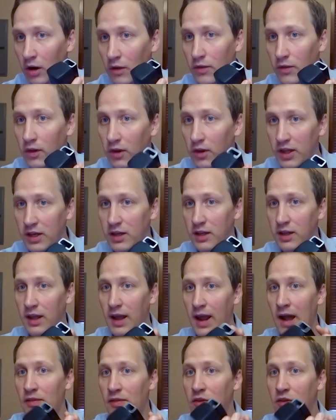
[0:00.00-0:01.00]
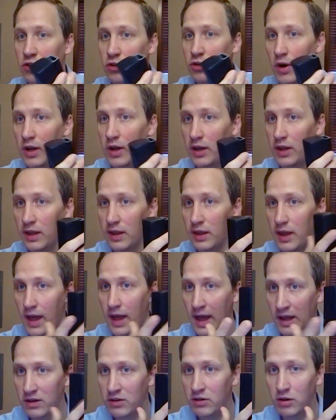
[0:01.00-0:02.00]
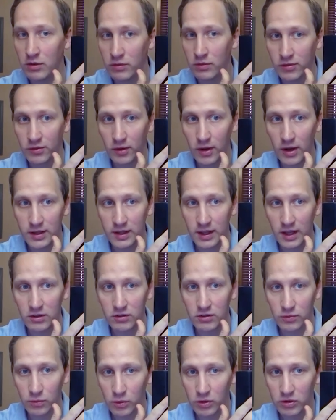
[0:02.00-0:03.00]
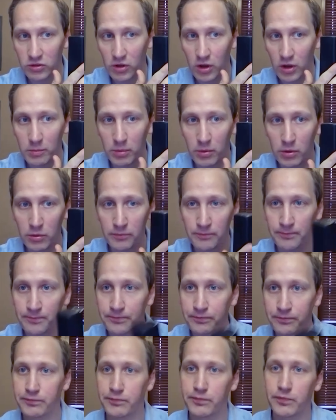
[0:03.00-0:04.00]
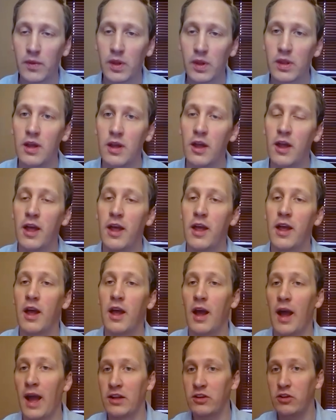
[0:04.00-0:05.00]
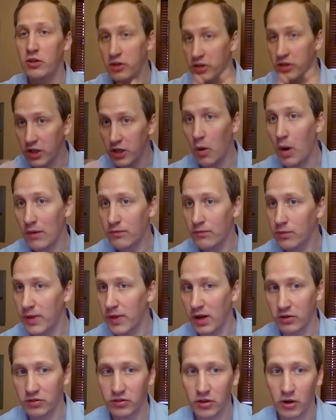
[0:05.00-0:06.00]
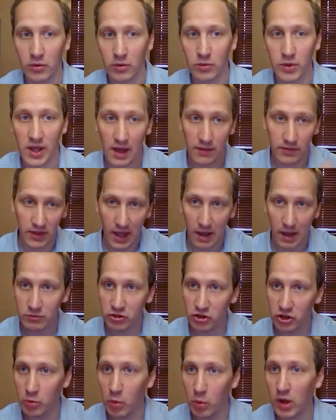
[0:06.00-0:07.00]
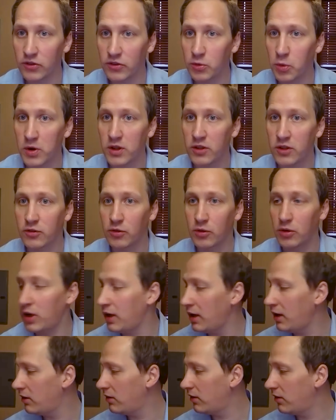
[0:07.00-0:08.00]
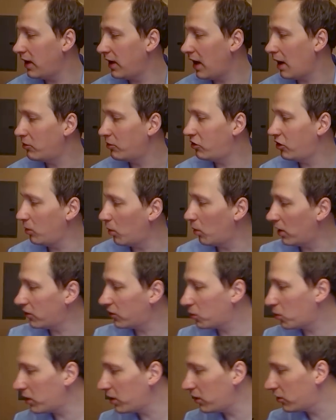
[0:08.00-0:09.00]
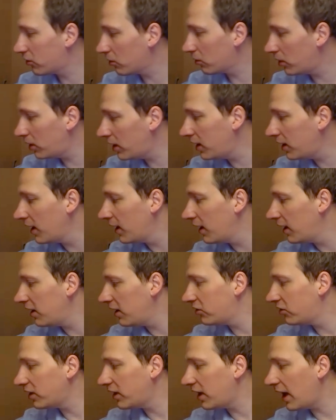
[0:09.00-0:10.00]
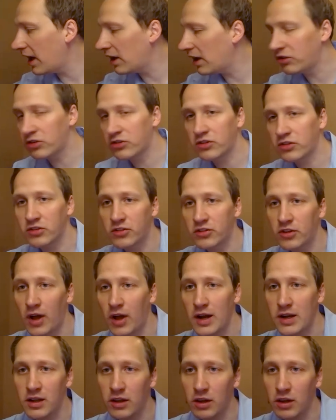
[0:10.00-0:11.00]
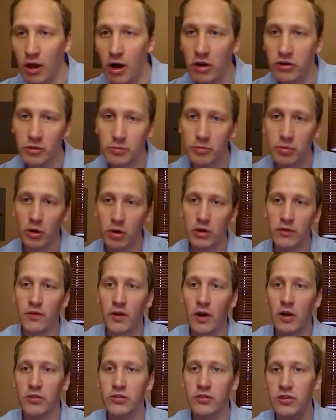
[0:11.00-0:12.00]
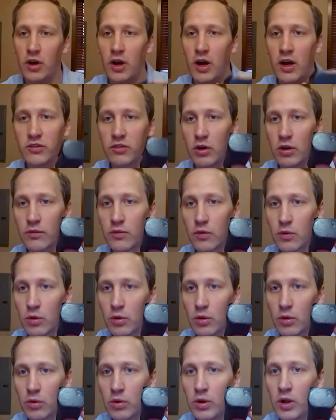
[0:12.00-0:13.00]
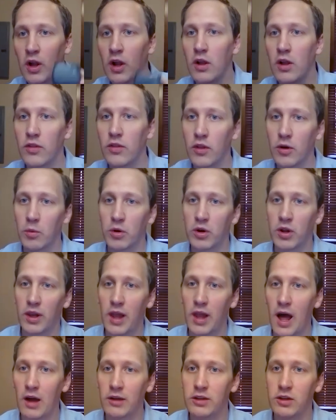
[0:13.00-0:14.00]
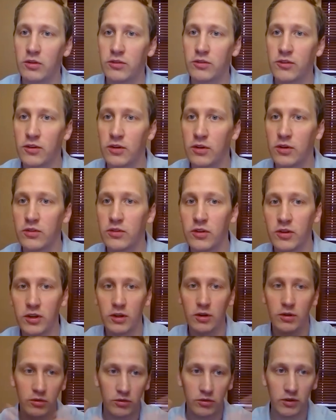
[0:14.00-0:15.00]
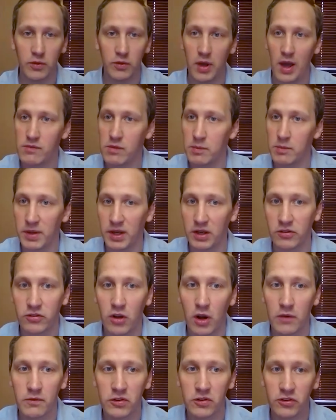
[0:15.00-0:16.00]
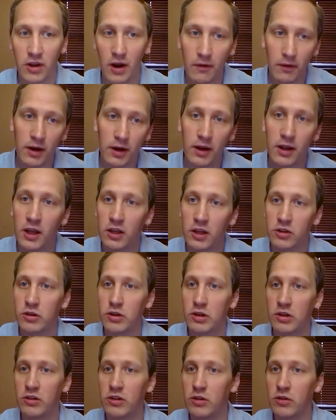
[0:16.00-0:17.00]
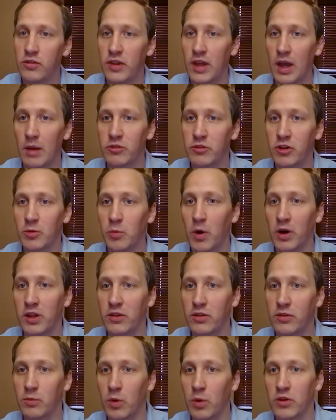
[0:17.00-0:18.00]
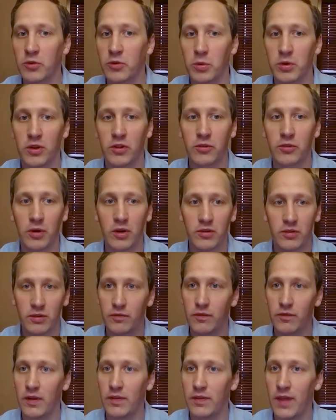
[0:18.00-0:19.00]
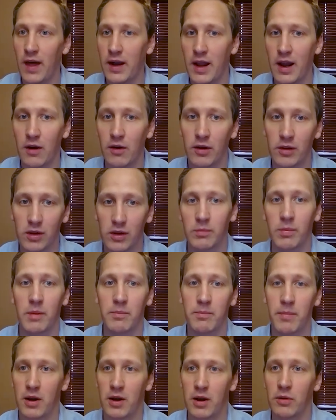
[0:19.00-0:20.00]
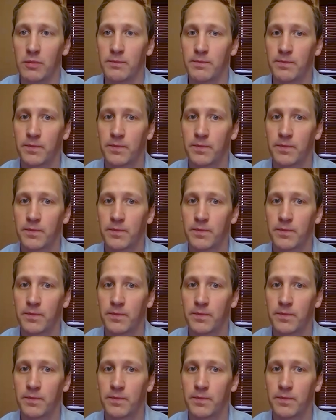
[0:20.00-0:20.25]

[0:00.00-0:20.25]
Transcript: on the leading and the trailing end of slide gates, for example. And you can go up from there. So you have the MG123. The MG123 is, again, just a slightly larger profile size overall that would allow you to use, if you have a bigger surface area, you can use the MG123 to fit that area a little bit better.